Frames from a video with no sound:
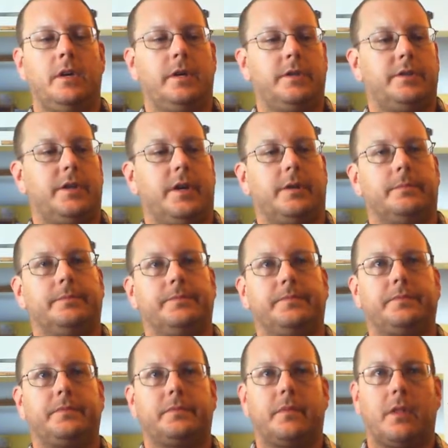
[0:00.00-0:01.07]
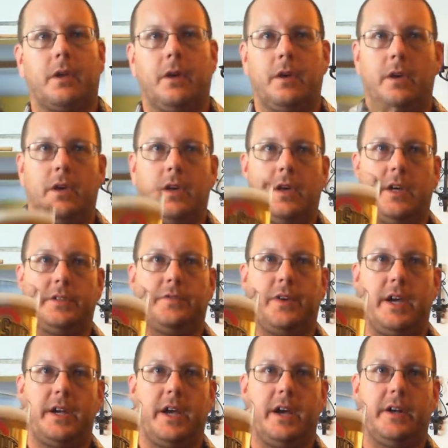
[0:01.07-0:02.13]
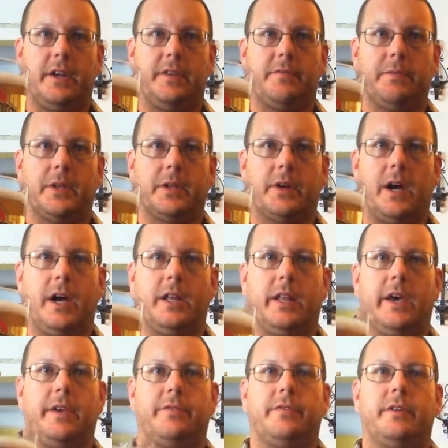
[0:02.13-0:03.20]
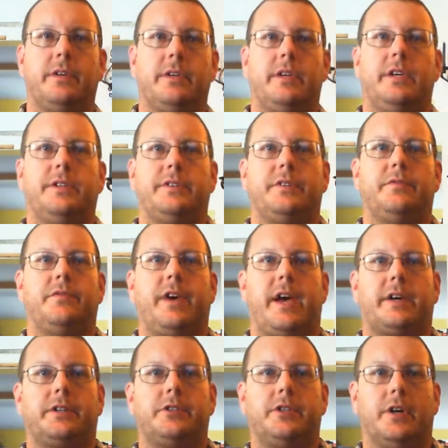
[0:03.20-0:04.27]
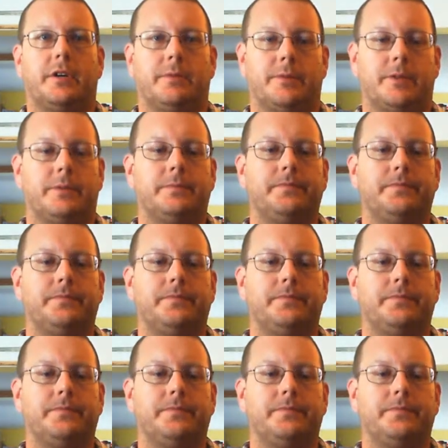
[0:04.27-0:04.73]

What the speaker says: So, let's find out if Miller High Life is in fact chuggable.